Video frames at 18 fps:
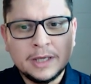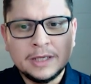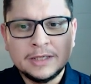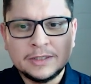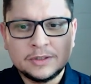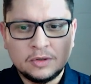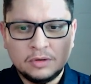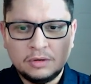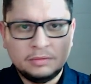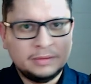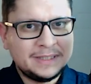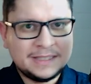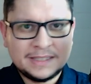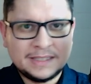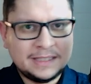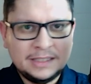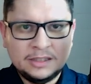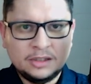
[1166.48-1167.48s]
So it's
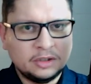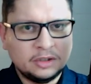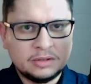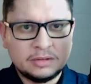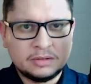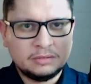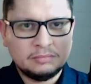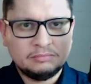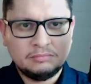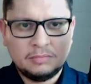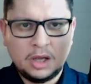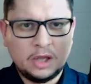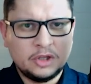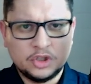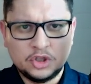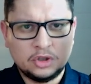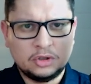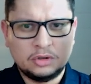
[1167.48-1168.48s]
still not
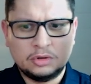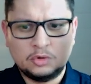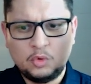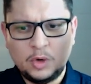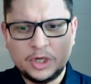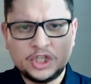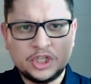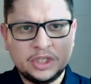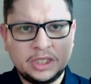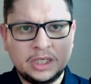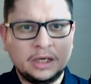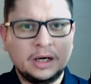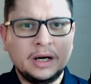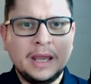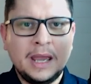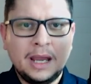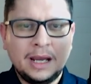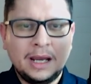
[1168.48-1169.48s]
under question here.
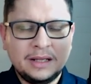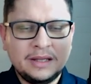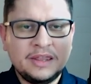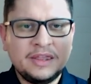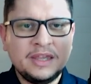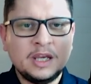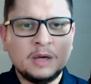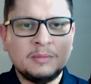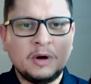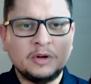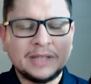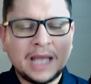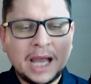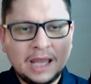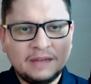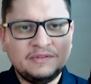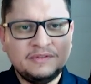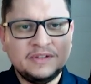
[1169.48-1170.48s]
Anything about
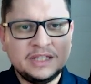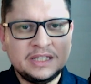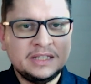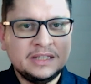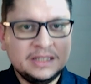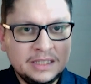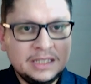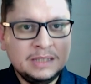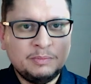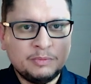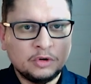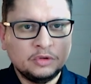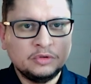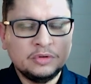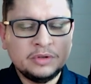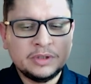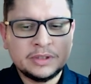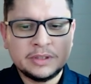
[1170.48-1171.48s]
IVDD
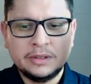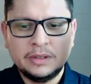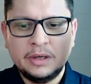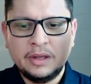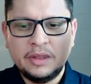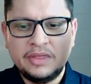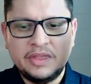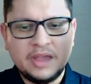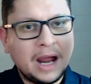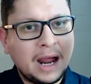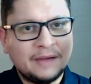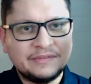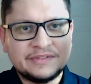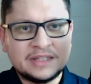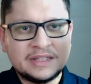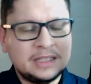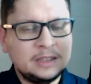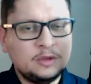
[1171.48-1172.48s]
products, they have
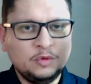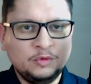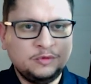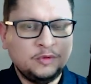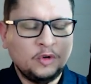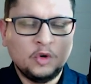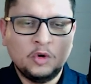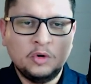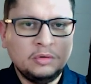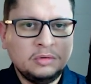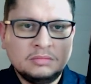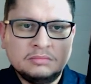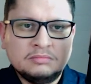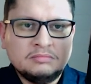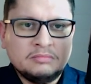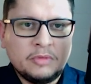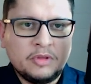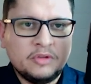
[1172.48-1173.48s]
still to follow
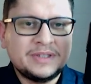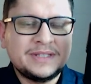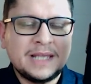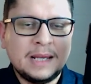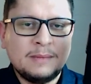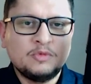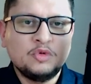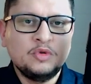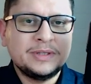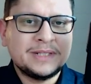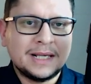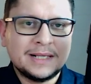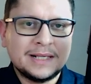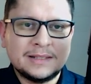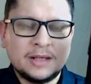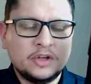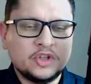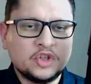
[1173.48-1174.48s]
the same rules
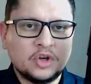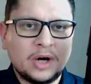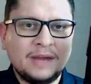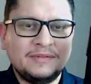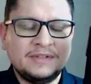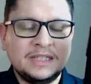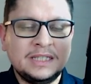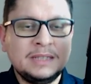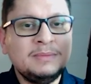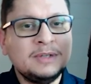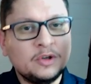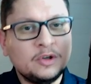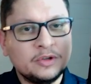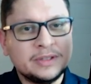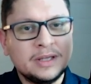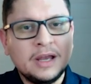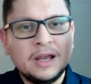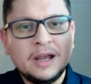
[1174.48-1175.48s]
as under IVDD,
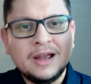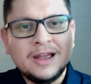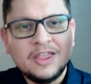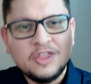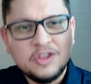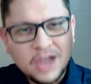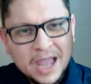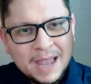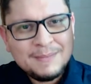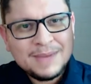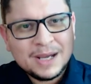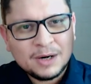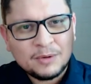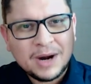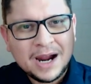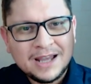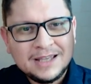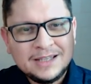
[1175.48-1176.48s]
because The
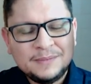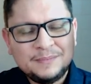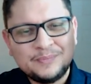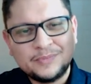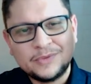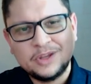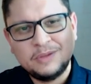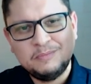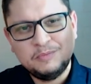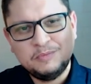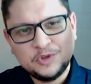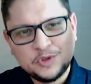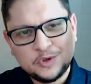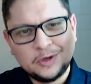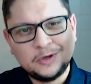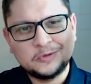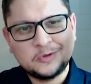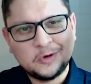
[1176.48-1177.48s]
MRA,
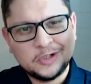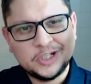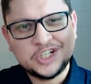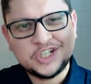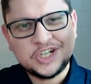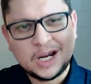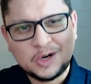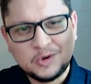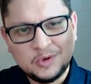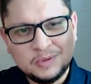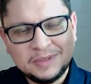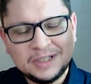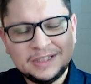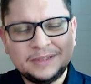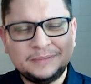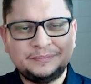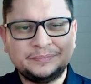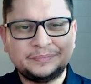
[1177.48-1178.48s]
Mutual Recognition
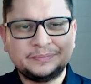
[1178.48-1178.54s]
Agreement,